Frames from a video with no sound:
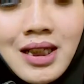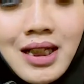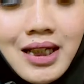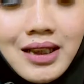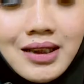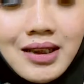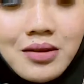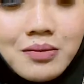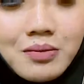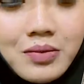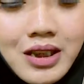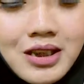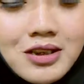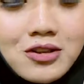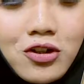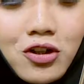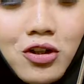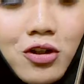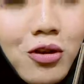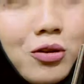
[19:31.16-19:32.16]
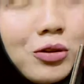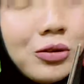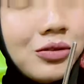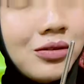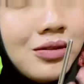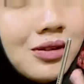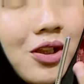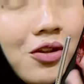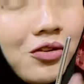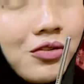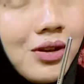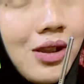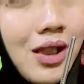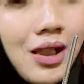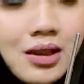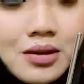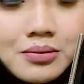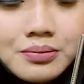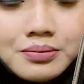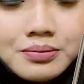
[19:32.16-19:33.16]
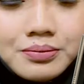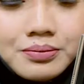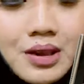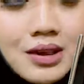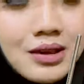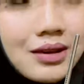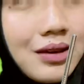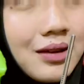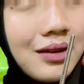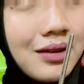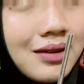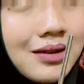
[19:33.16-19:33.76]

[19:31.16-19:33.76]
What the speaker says: and then bring your own bottles.